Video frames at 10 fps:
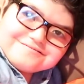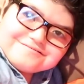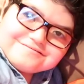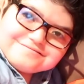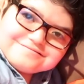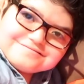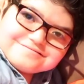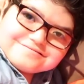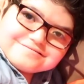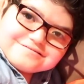
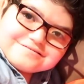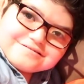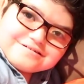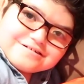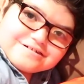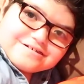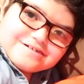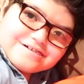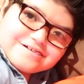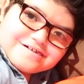
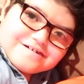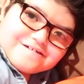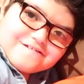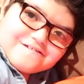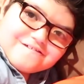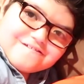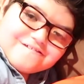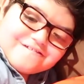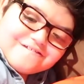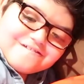
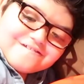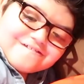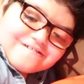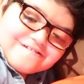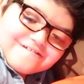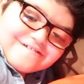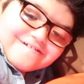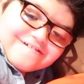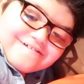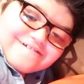
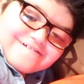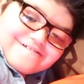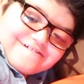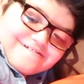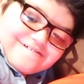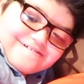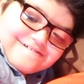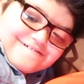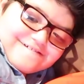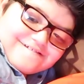
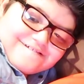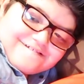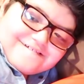(silent)